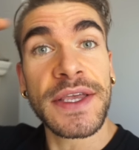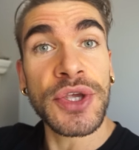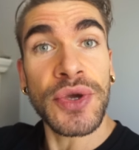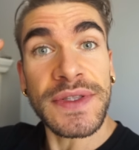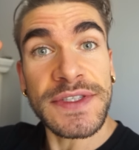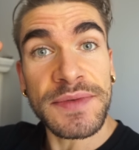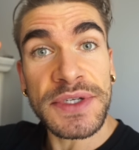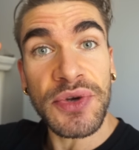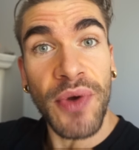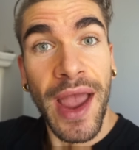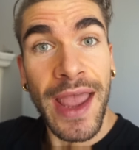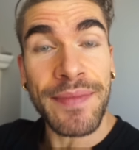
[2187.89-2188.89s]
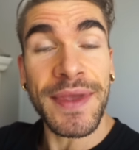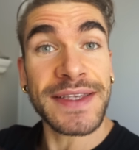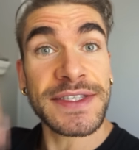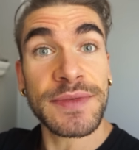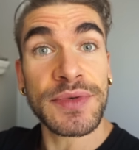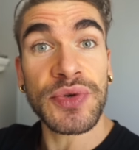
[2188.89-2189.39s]
You can subscribe.
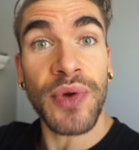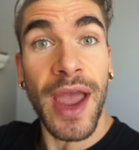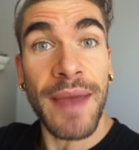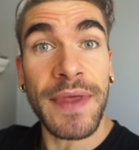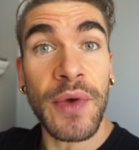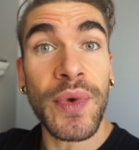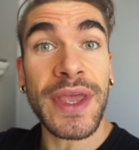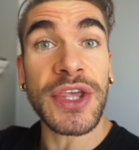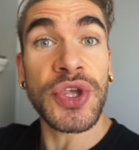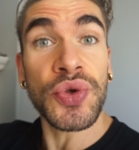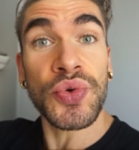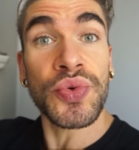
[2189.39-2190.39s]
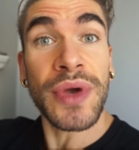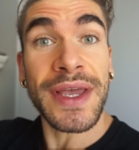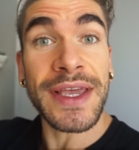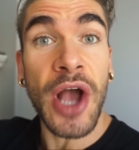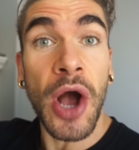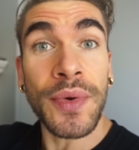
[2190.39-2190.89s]
Yes, subscribe. That way
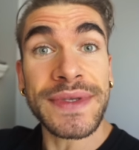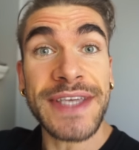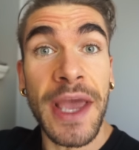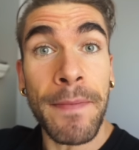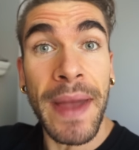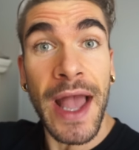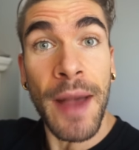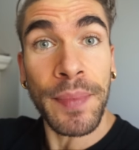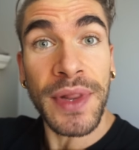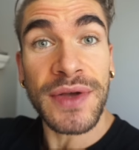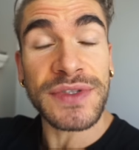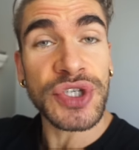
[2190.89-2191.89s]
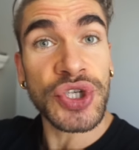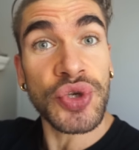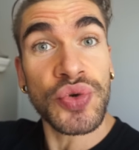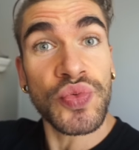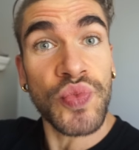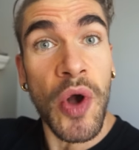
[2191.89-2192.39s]
you always get my uploads.
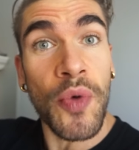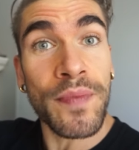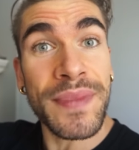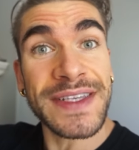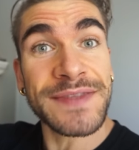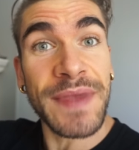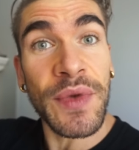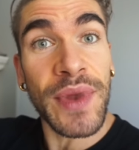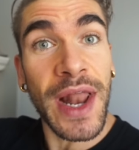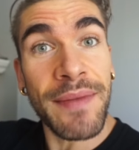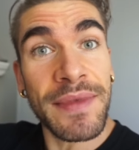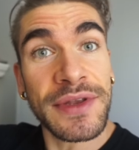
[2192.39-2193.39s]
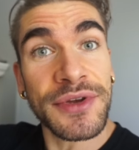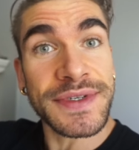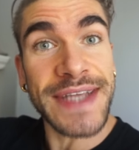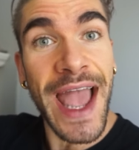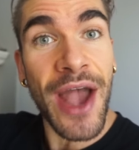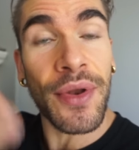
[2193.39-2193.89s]
You won't miss me when I'm in your
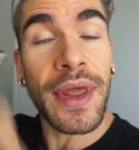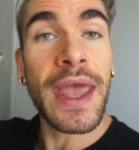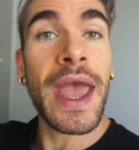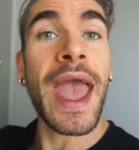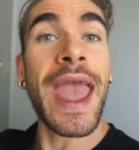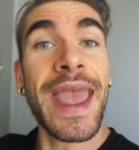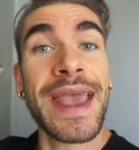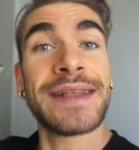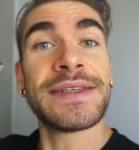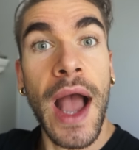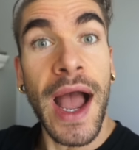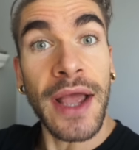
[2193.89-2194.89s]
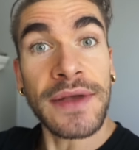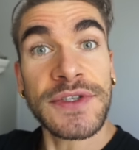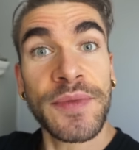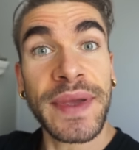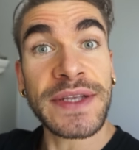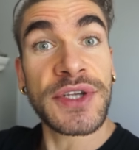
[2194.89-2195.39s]
town. And I
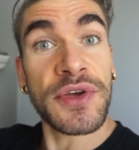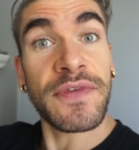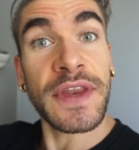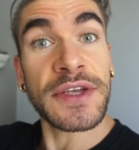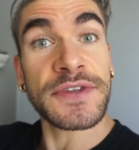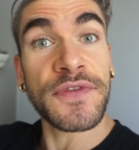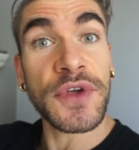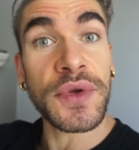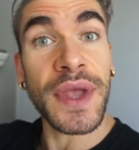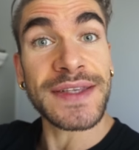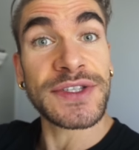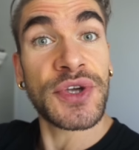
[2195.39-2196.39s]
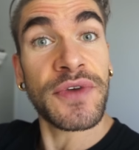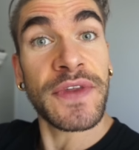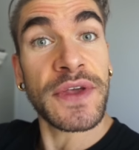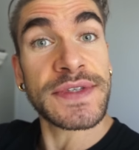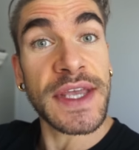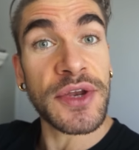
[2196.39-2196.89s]
also picked 2 videos for you. Yes, 2
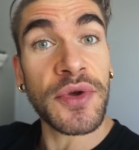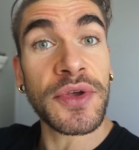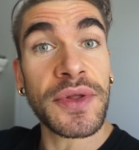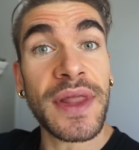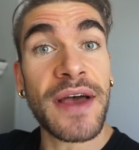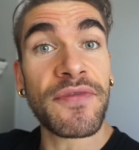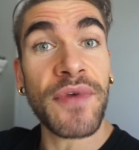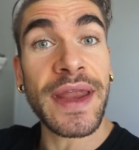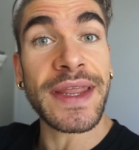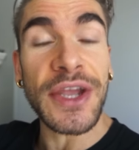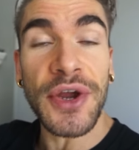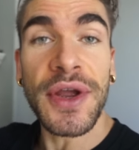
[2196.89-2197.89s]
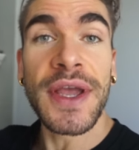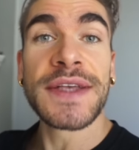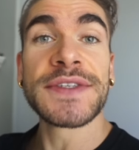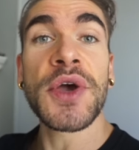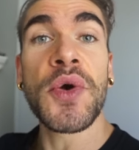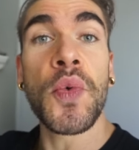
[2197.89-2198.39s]
videos I know you'll love right here.
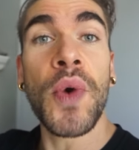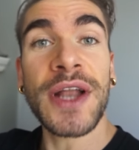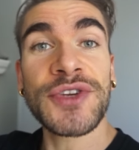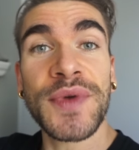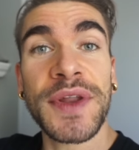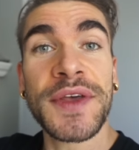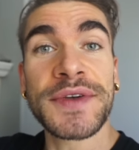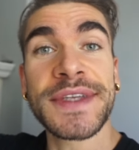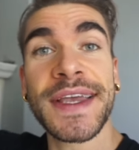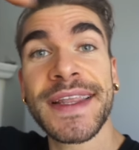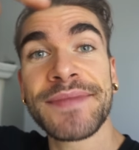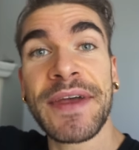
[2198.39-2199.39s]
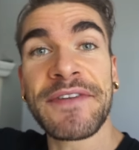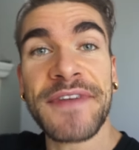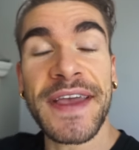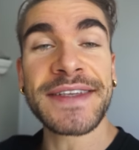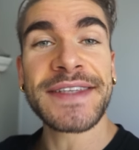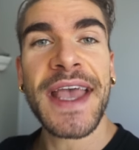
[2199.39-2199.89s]
So watch one of those, hit my
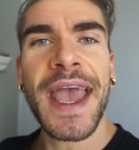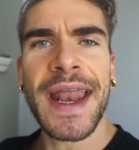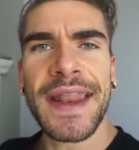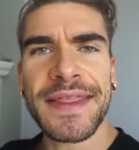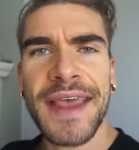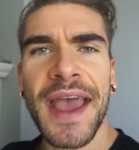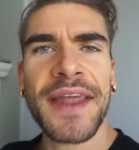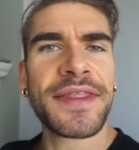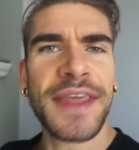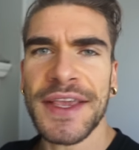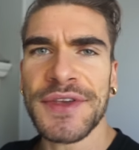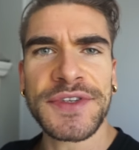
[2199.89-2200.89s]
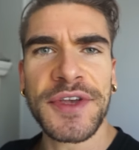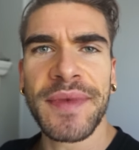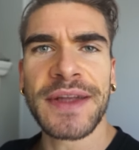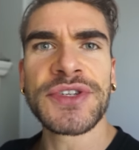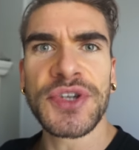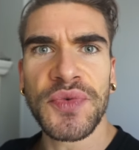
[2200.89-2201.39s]
face. And at that, thank you so
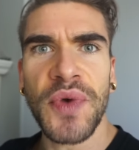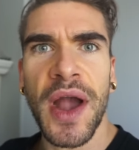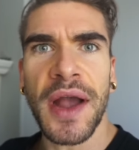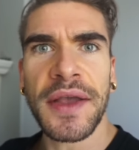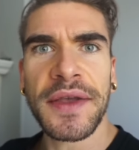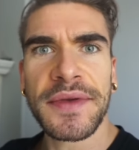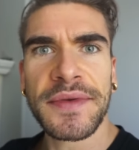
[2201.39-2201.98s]
much. You rock.